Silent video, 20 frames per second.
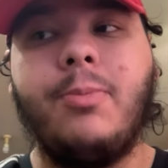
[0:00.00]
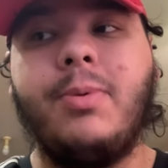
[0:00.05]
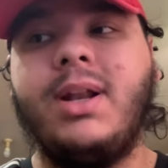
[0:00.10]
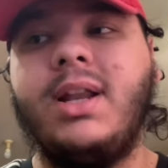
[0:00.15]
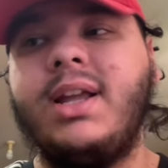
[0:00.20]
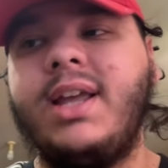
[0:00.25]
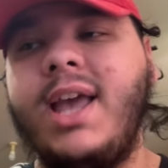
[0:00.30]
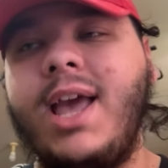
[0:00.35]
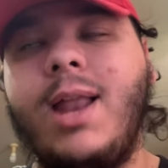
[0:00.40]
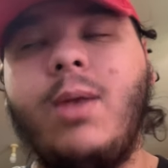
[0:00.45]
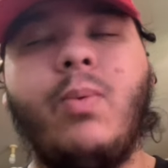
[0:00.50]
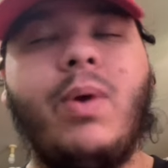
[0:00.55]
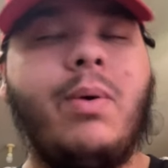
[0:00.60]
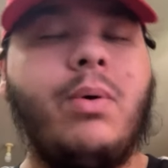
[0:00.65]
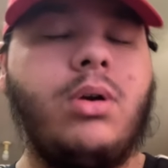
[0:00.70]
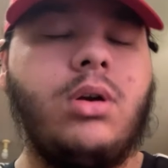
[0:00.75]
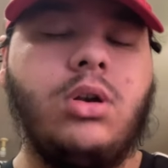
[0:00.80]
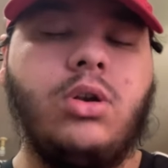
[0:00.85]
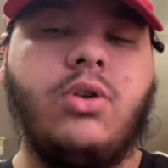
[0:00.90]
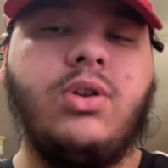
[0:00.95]
But again, we
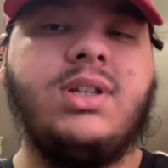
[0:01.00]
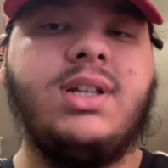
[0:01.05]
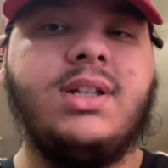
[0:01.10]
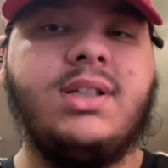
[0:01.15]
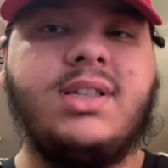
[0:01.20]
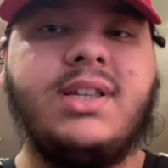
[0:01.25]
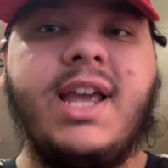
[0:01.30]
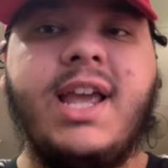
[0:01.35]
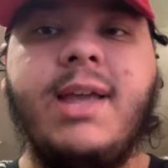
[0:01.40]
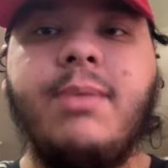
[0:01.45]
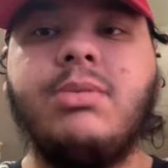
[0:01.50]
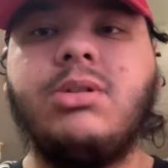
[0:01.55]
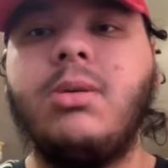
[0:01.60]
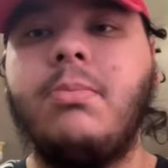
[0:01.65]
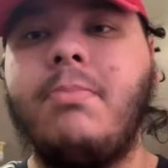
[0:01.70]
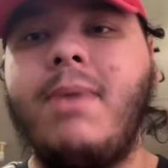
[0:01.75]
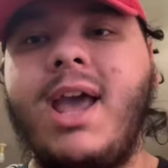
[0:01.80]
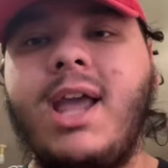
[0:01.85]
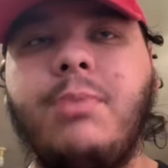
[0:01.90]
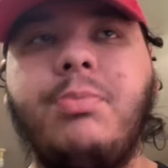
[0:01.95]
were a losing team, so
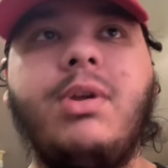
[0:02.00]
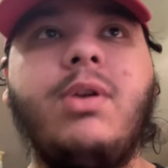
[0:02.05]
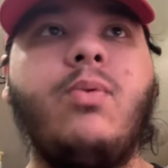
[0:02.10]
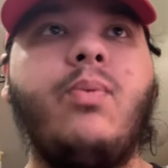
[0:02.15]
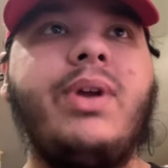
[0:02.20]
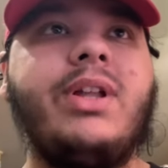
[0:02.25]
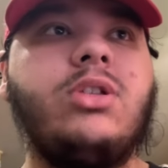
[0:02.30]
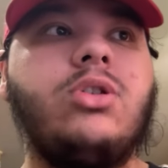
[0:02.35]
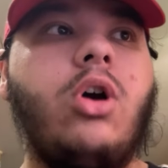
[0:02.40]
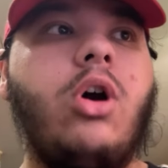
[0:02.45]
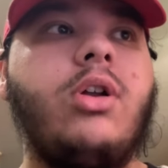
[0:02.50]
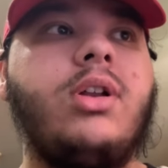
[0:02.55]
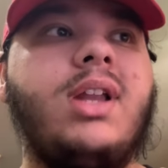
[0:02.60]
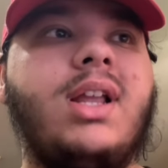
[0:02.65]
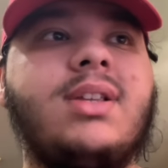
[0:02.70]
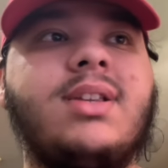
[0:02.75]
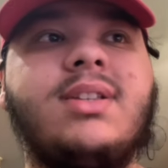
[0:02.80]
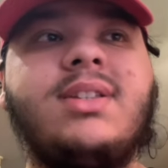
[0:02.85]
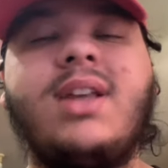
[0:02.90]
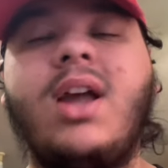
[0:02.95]
maybe we don't
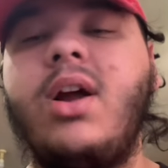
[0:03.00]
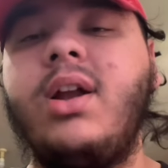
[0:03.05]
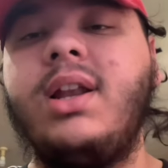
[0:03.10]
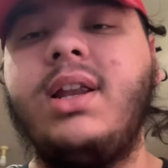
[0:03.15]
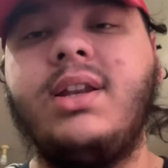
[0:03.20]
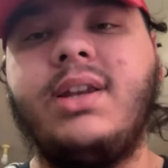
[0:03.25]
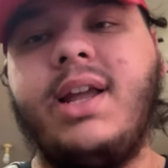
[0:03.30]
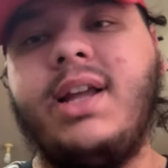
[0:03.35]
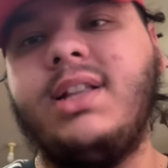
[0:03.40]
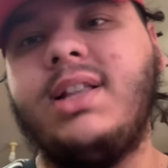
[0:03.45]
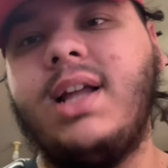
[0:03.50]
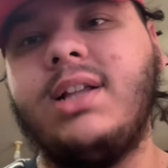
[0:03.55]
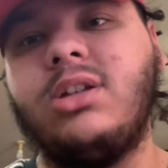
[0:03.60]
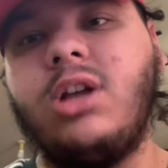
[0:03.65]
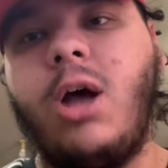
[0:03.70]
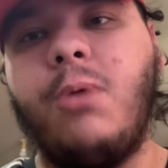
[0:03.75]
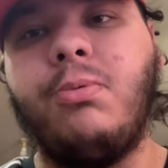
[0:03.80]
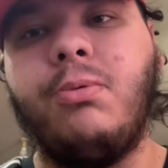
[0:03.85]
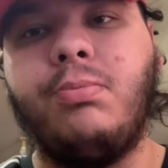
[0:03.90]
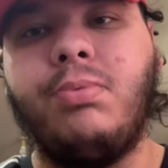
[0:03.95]
necessarily need that
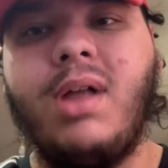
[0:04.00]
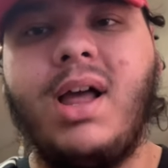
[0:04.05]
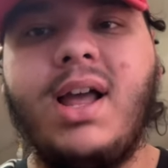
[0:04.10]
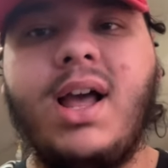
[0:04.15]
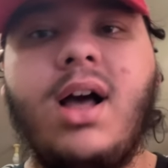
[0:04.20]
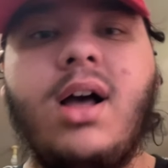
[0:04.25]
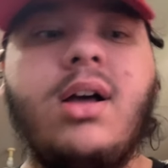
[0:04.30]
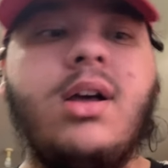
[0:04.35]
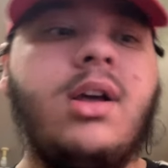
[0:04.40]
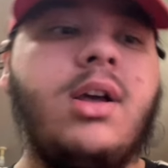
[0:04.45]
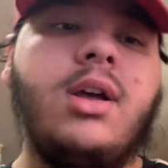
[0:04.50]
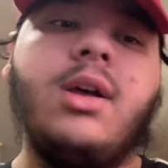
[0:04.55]
type of player.